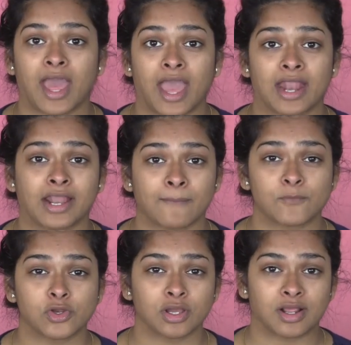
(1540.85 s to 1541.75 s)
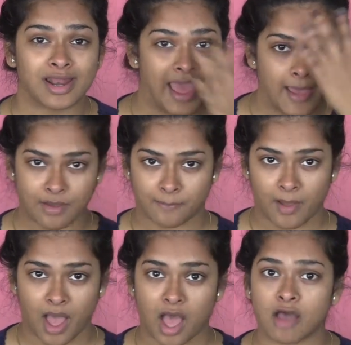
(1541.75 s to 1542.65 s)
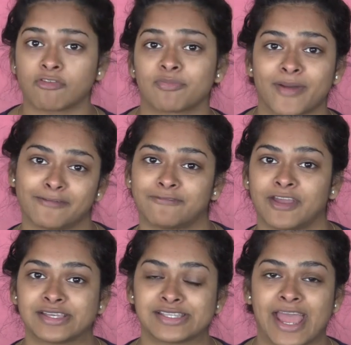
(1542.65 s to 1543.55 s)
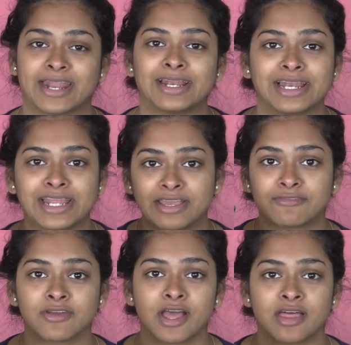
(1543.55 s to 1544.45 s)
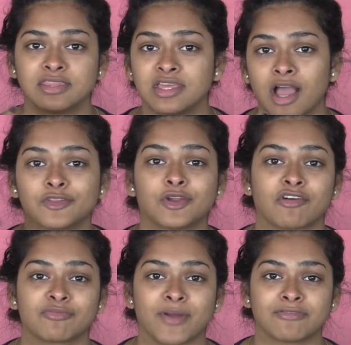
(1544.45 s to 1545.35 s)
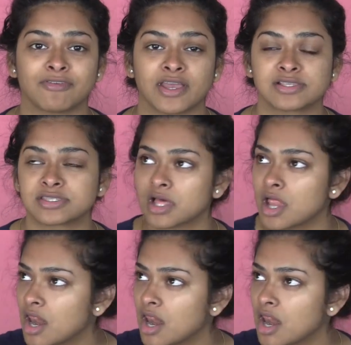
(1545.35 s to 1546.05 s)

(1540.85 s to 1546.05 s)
and I'm going to glam up half of my face and leave the other of my face